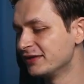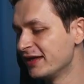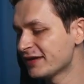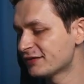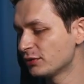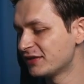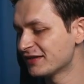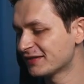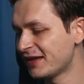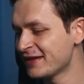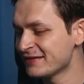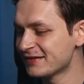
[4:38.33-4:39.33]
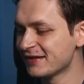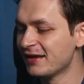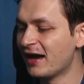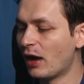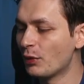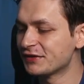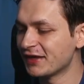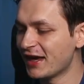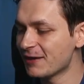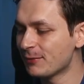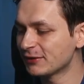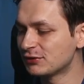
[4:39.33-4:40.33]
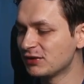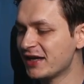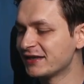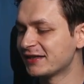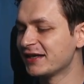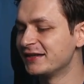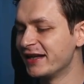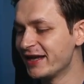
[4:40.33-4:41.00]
Thanks to this lens, I was able to get an